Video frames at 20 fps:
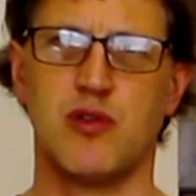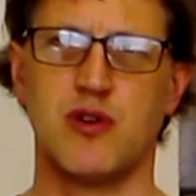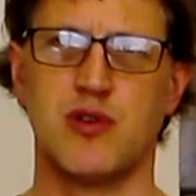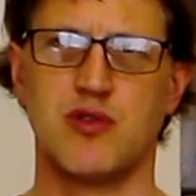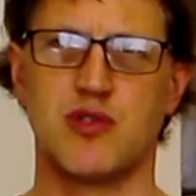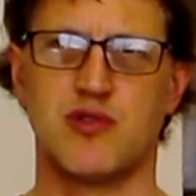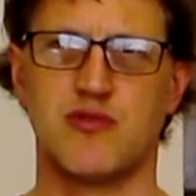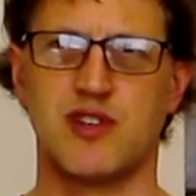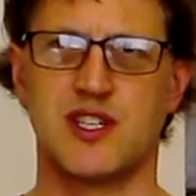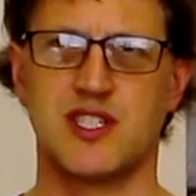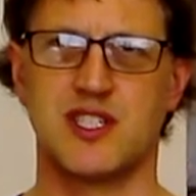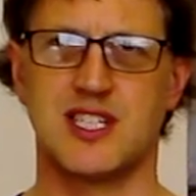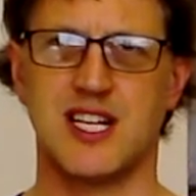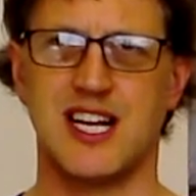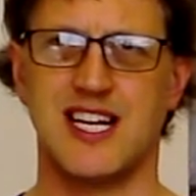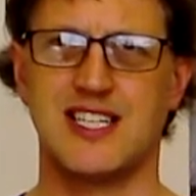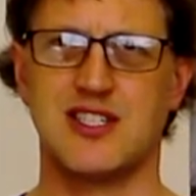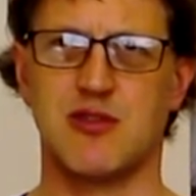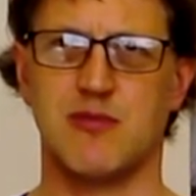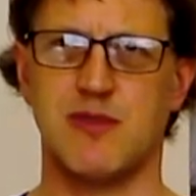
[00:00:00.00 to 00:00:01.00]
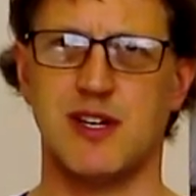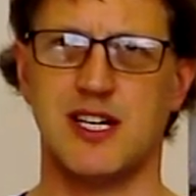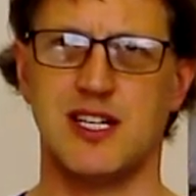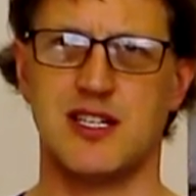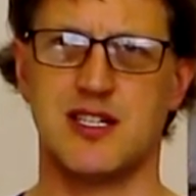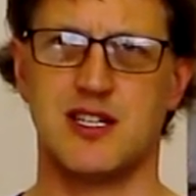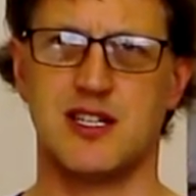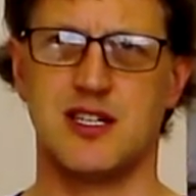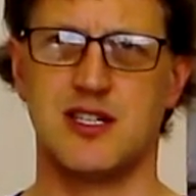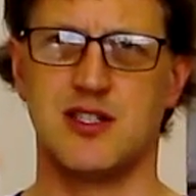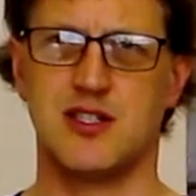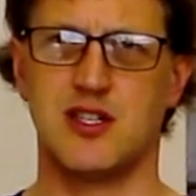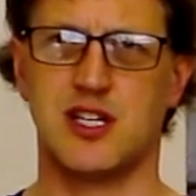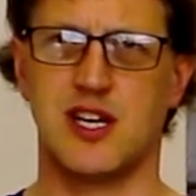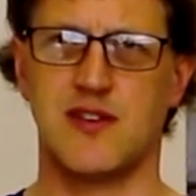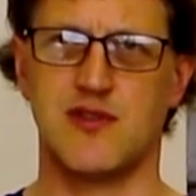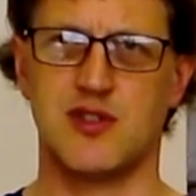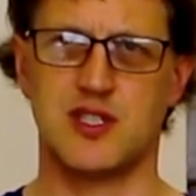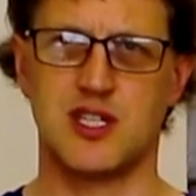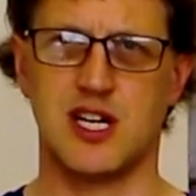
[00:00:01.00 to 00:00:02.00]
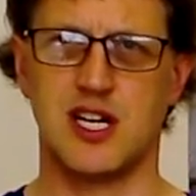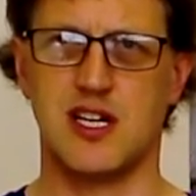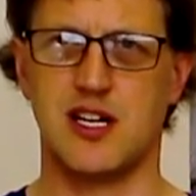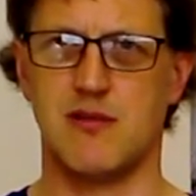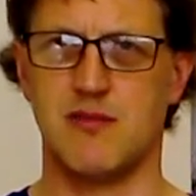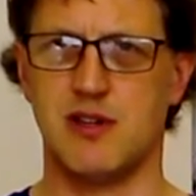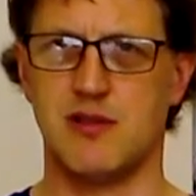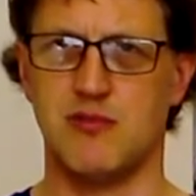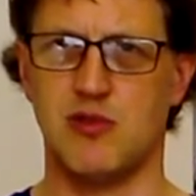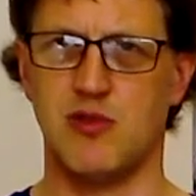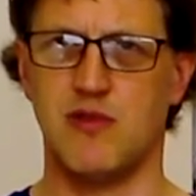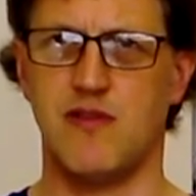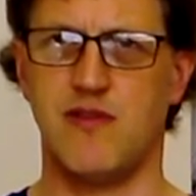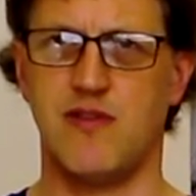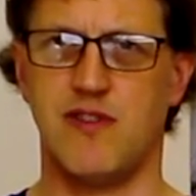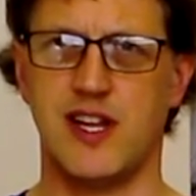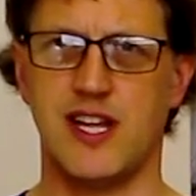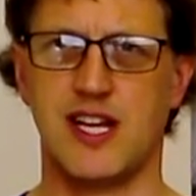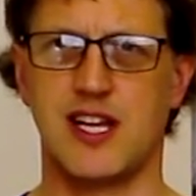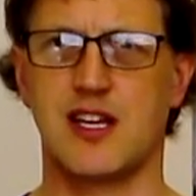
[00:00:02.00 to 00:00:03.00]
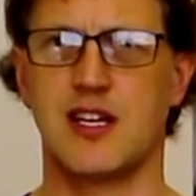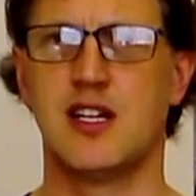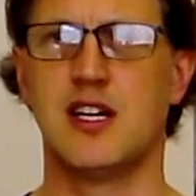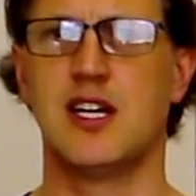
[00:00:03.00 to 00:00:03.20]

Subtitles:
use wrists a little bit to give us a little bit more flick